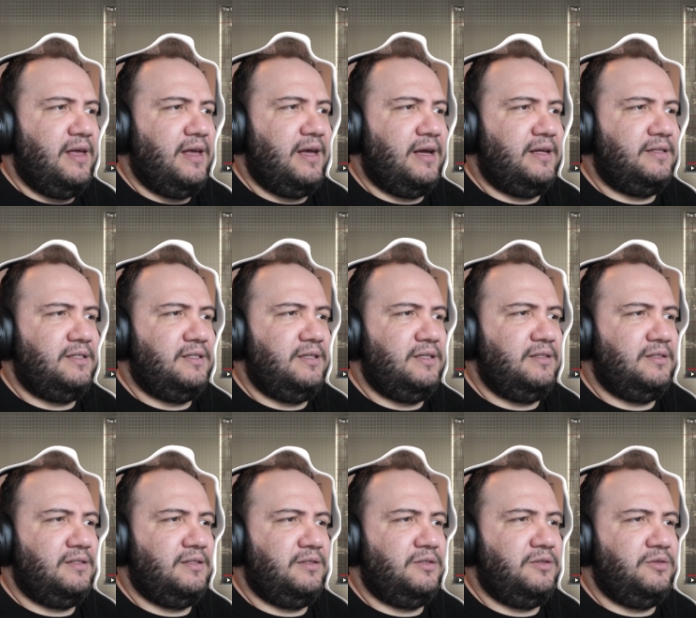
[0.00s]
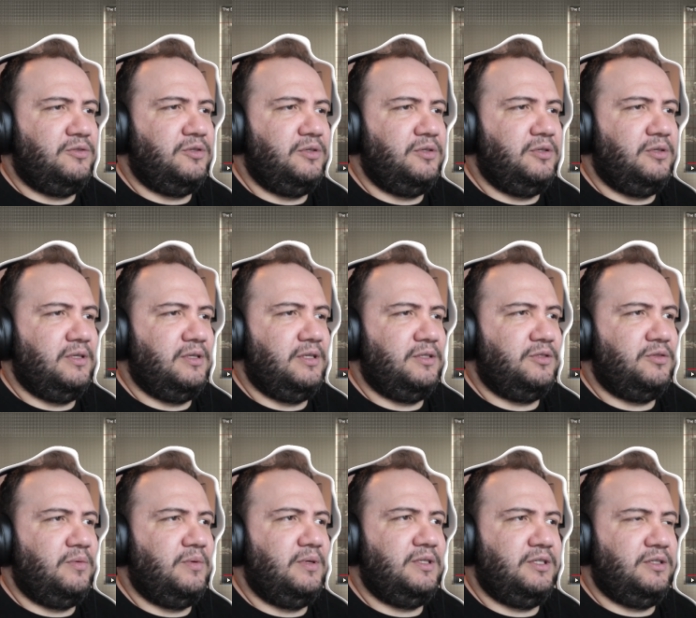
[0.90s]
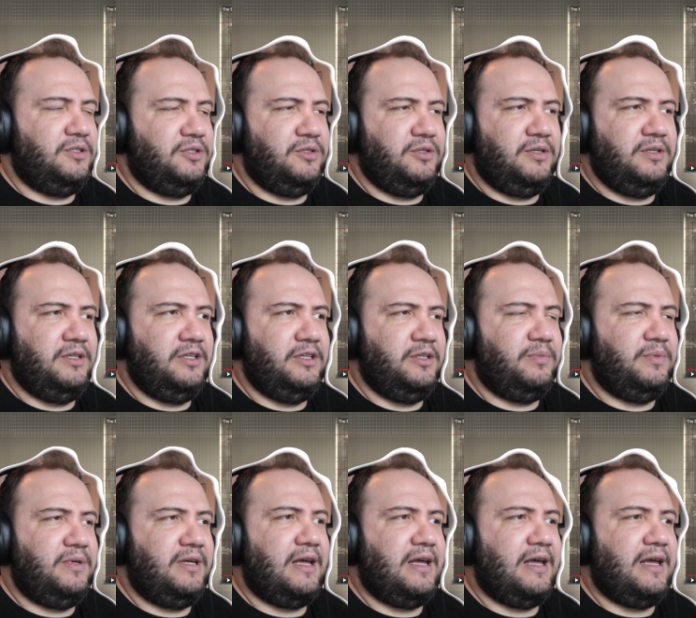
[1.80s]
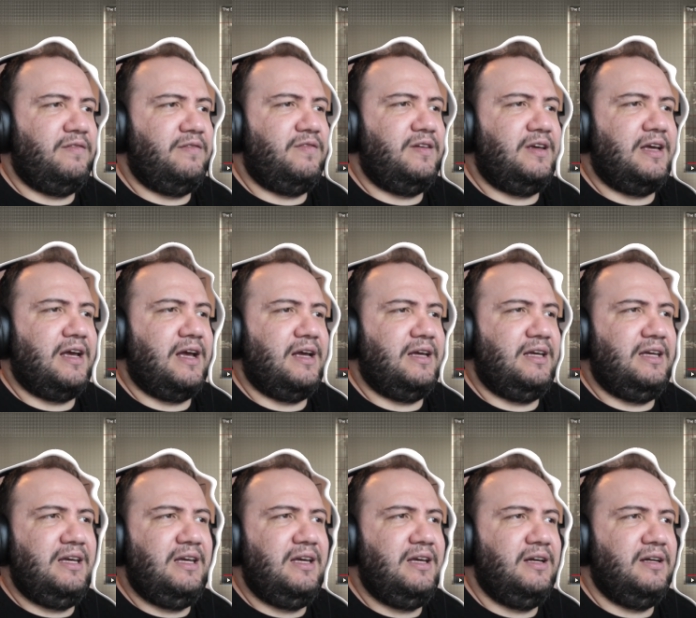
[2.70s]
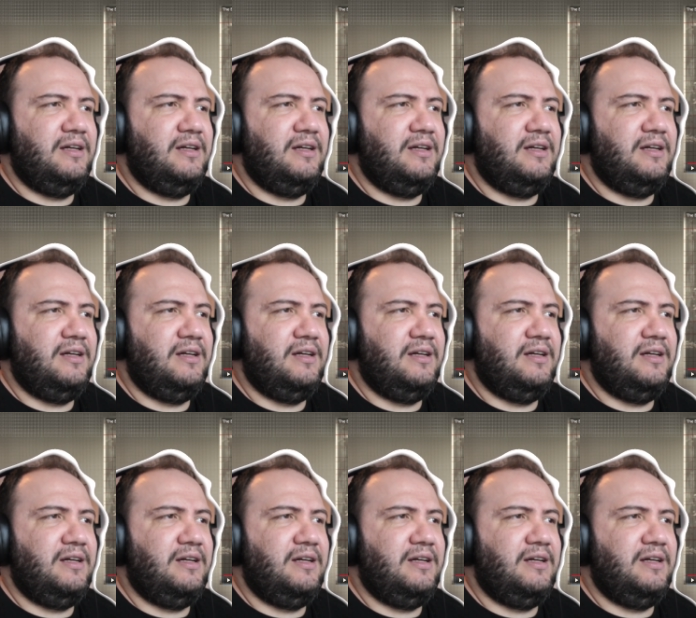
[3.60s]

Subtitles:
anti-institutional extremism, shouldn't it be AVE?